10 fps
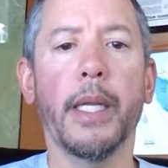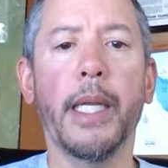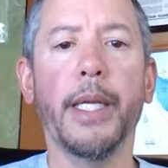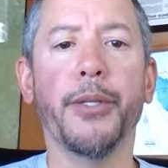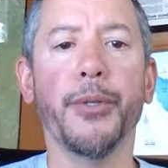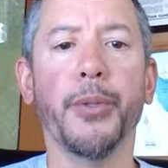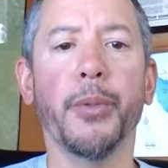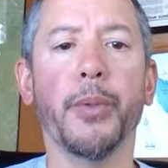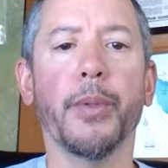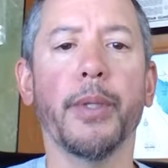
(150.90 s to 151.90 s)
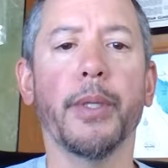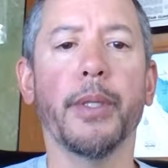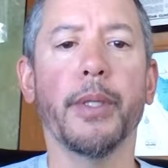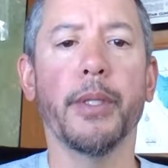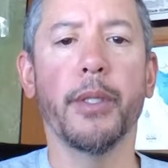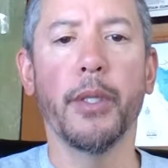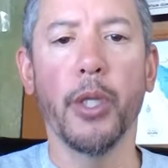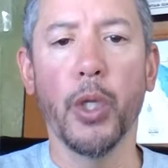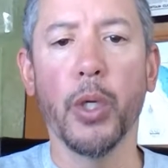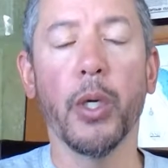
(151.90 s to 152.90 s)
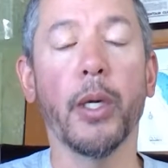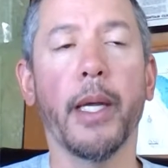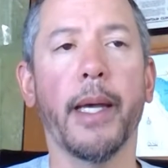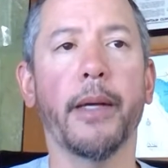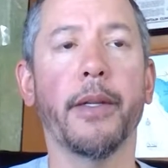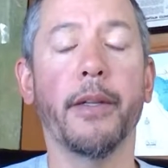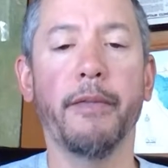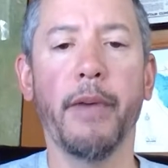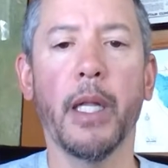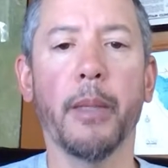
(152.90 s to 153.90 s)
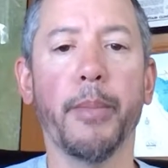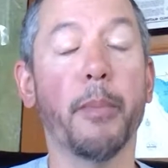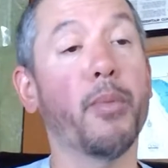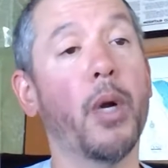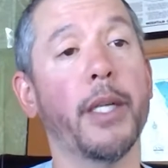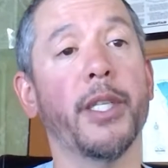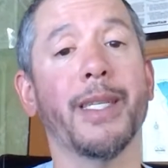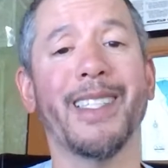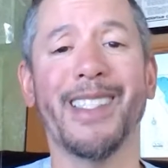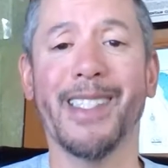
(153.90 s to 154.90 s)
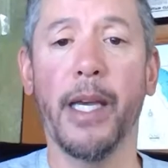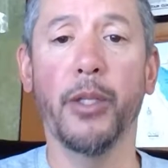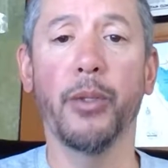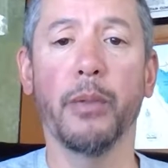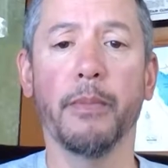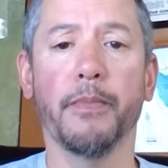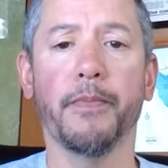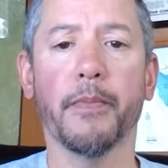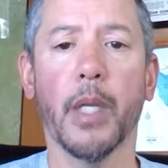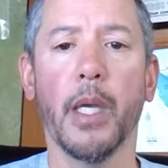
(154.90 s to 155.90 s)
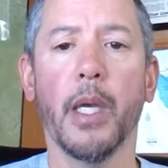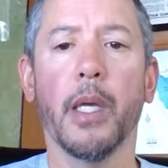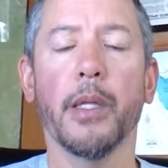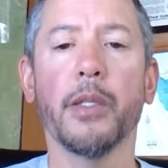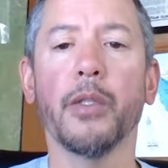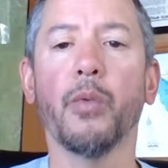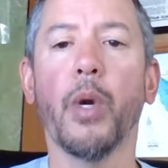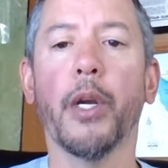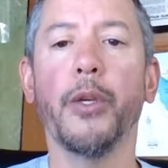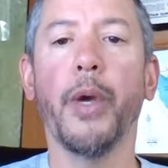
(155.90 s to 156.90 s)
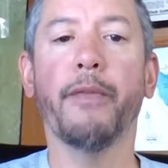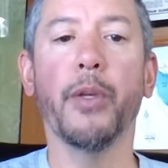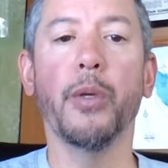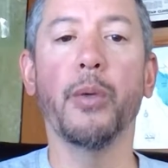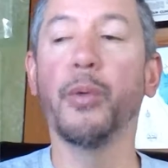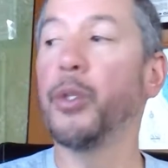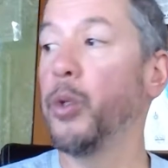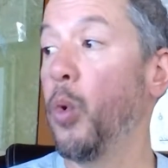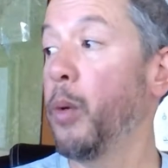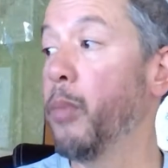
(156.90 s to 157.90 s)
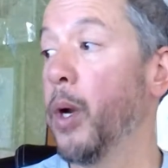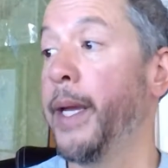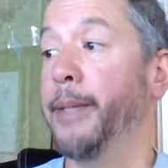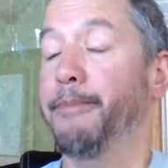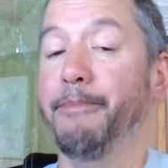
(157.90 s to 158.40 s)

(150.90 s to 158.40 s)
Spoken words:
need to learn how to develop the project schedule. This is where you have to use your brain.